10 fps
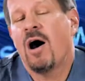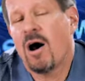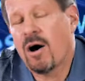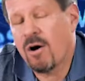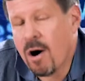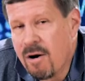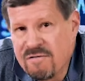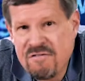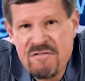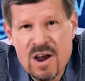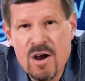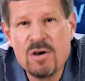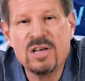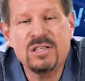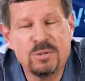are our
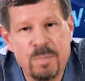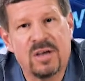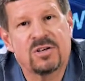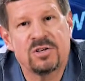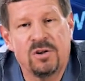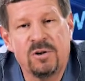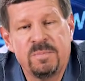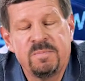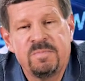very special